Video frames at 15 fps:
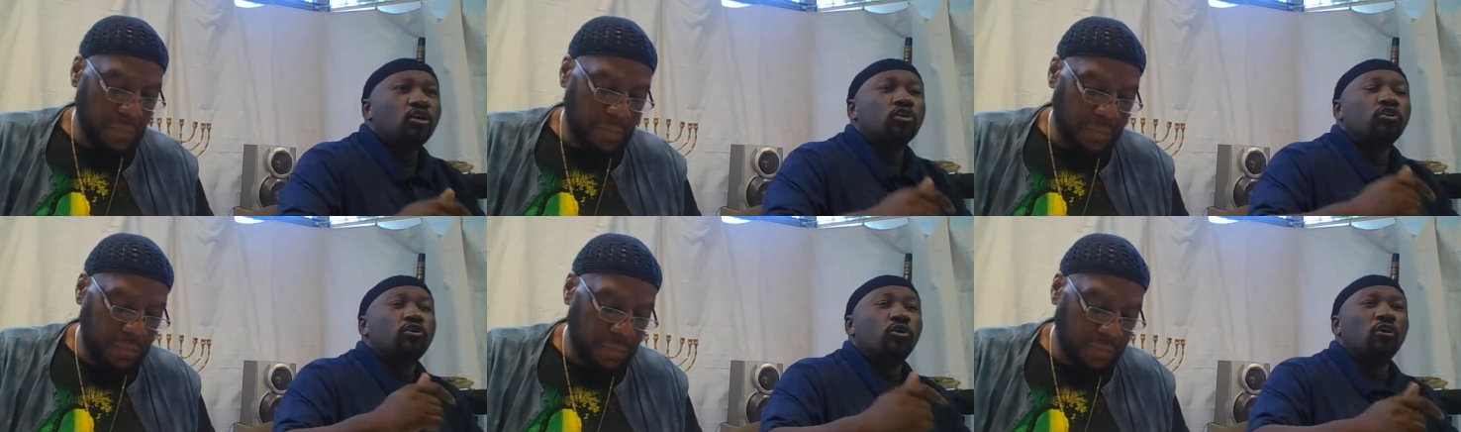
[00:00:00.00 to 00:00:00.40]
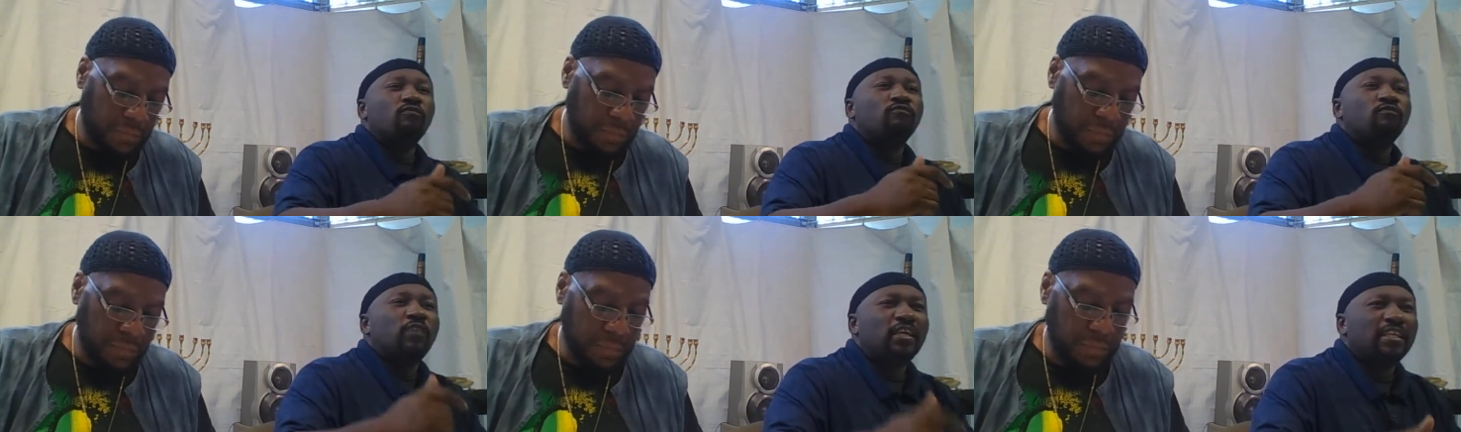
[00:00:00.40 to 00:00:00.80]

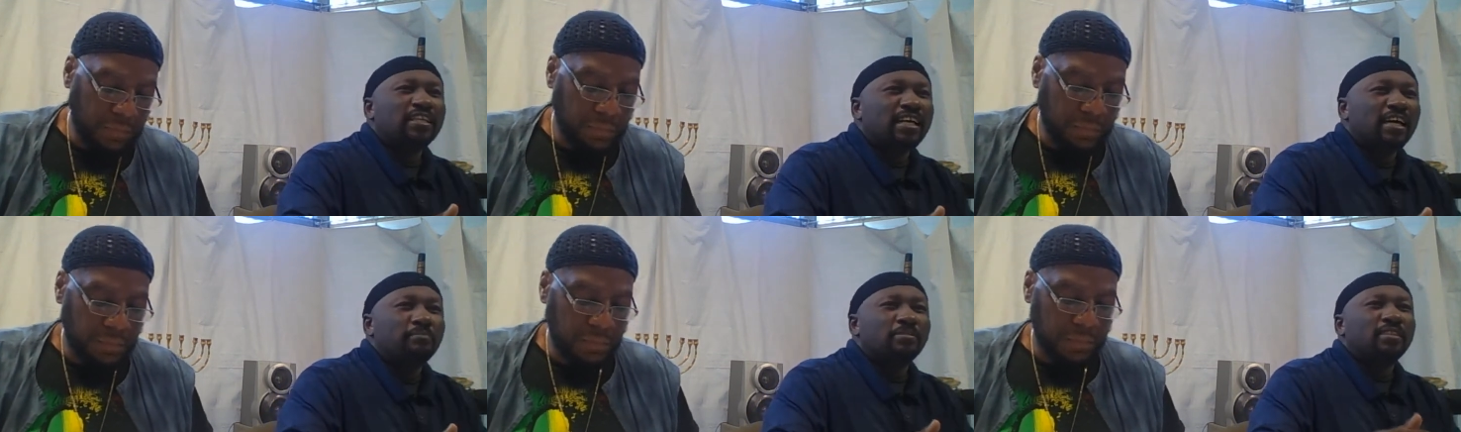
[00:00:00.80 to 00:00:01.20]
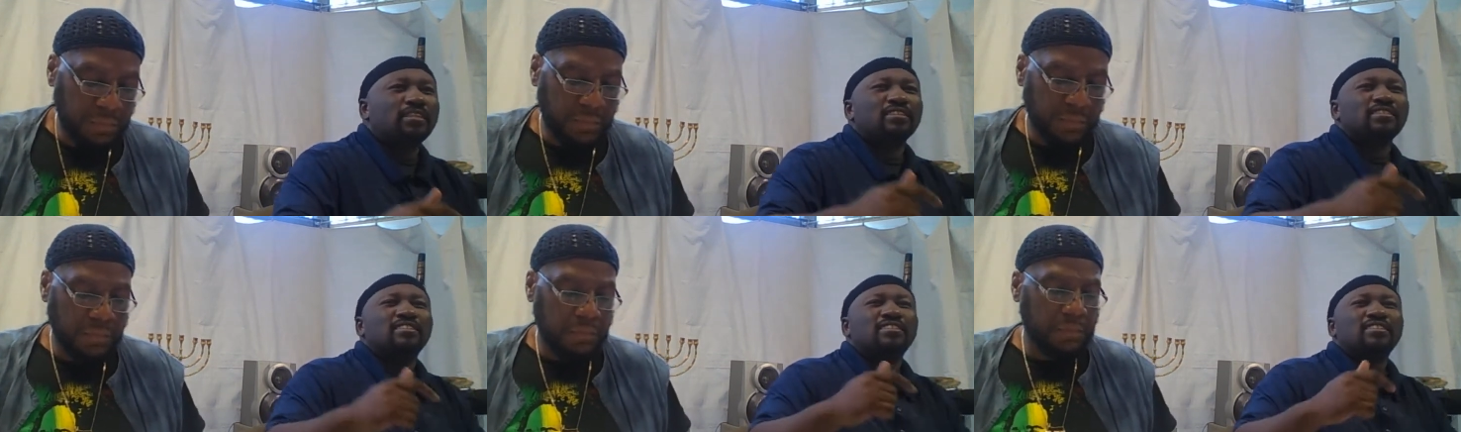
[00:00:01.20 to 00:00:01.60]
Speaker 1: You're feeling that
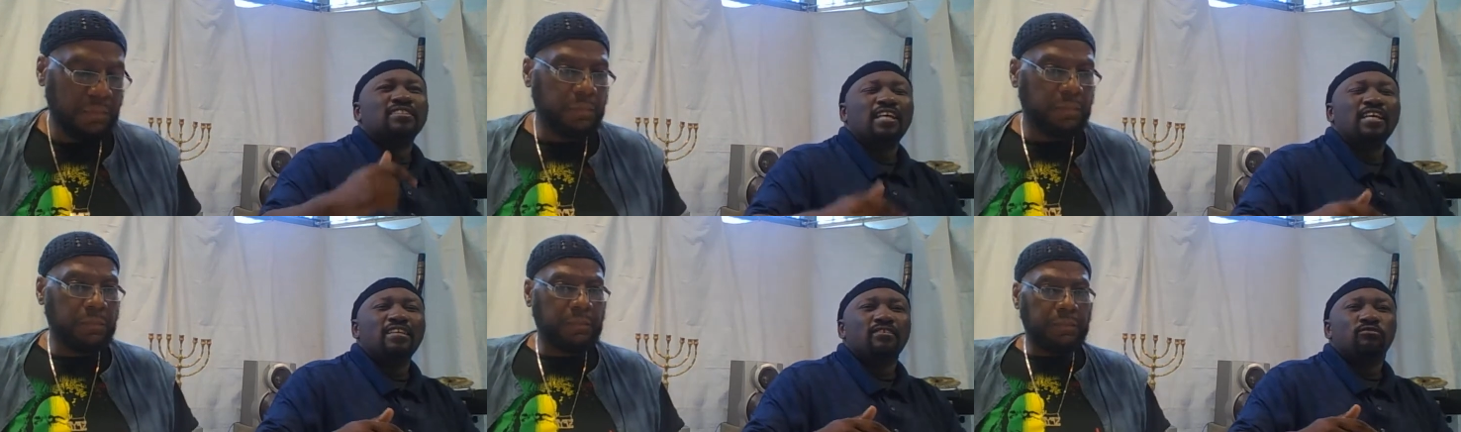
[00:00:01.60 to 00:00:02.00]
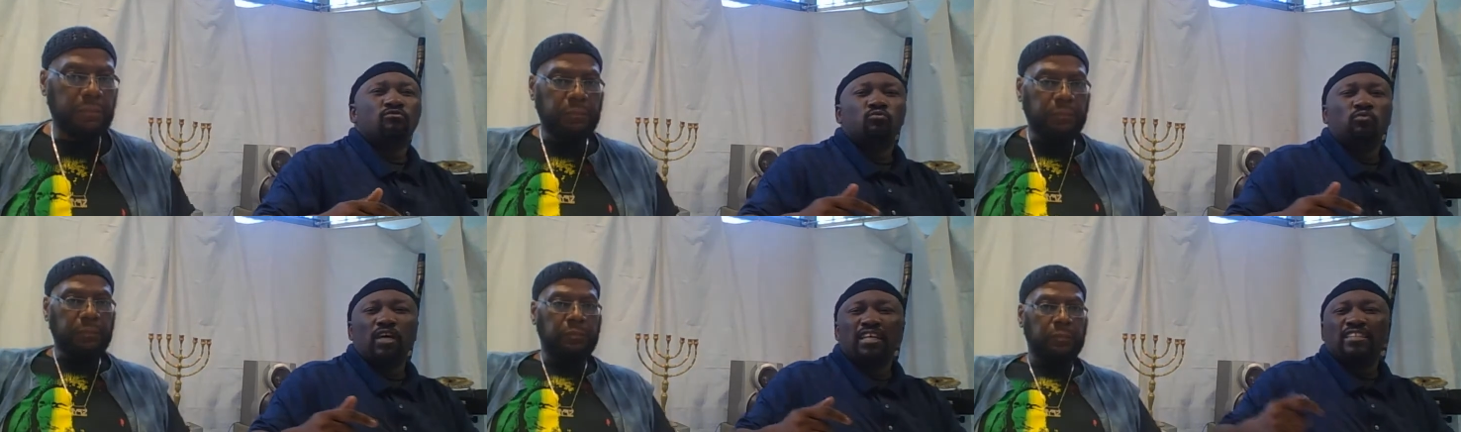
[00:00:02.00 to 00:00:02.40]
because
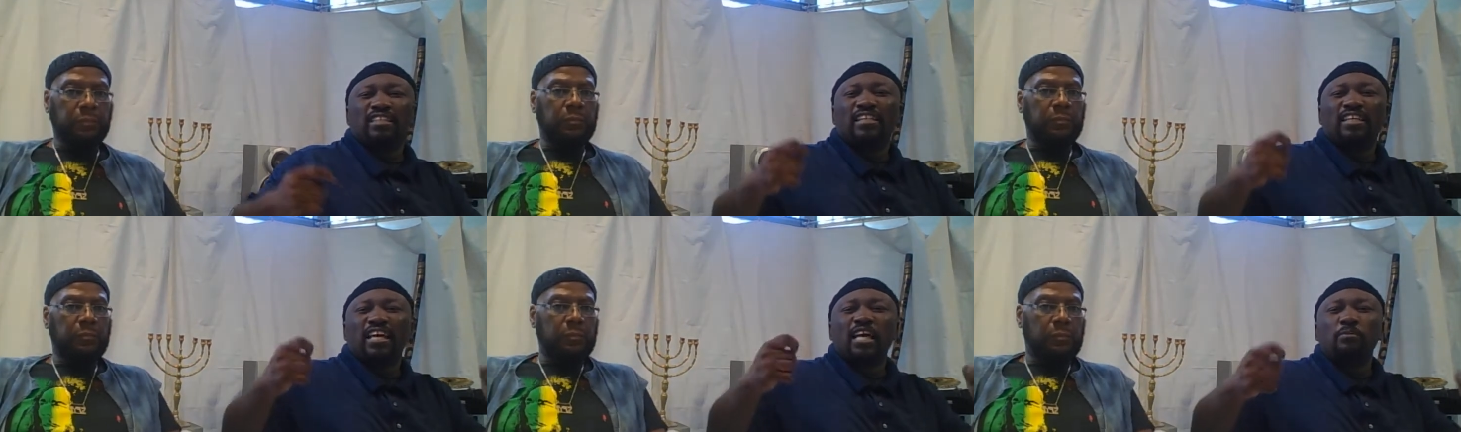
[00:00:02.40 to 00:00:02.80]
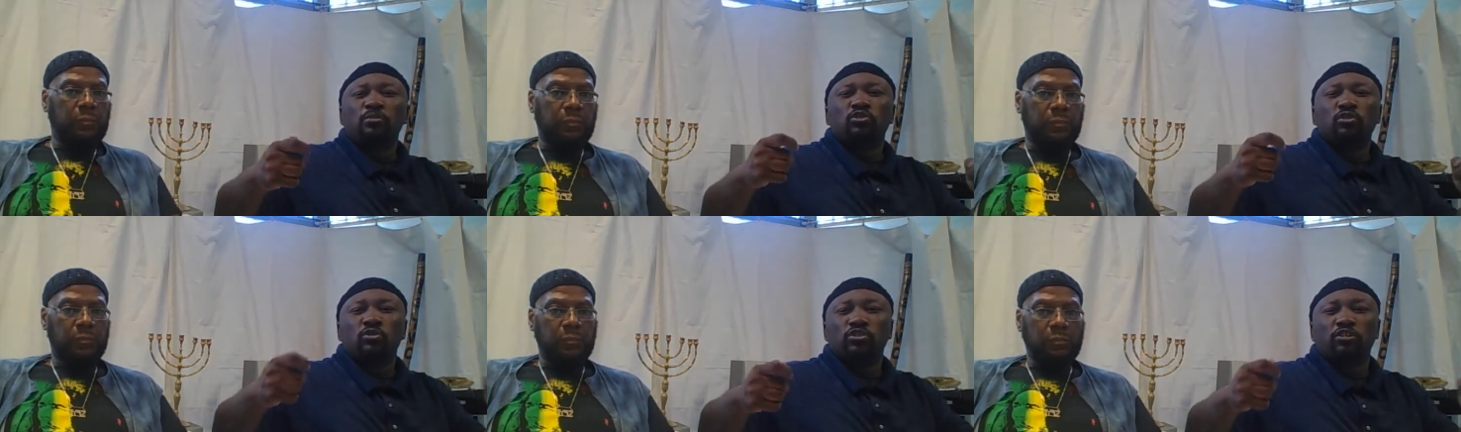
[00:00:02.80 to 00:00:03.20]
Satan had the
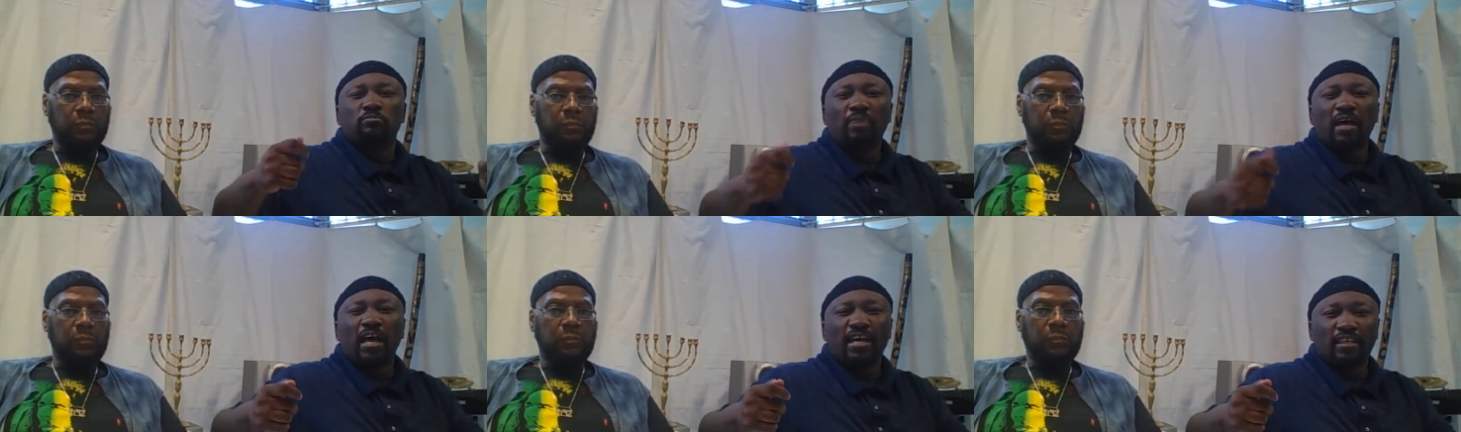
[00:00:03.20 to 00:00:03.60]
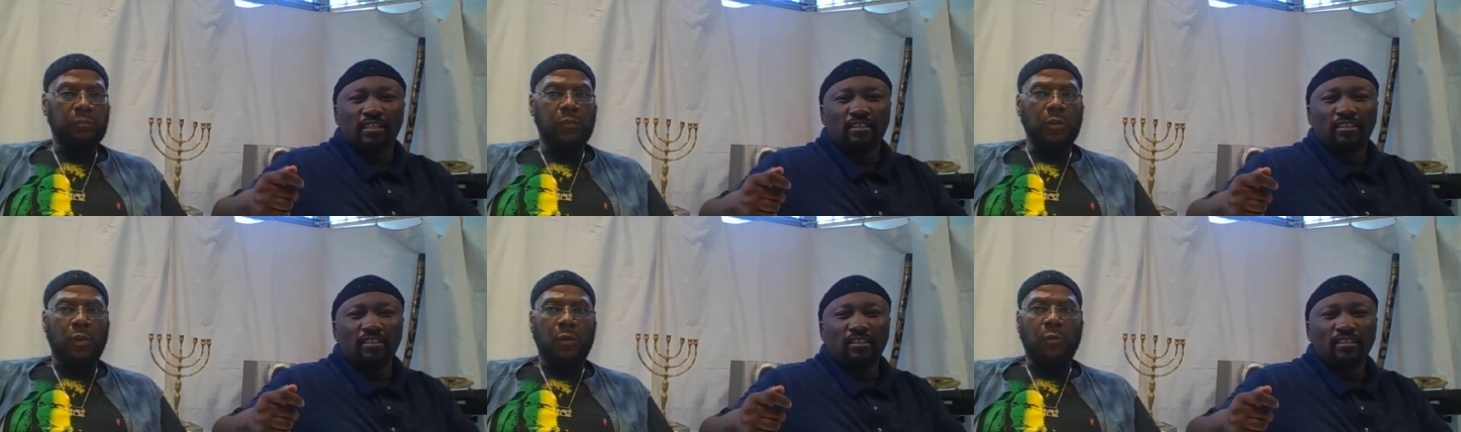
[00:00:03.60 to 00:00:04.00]
cables on your back.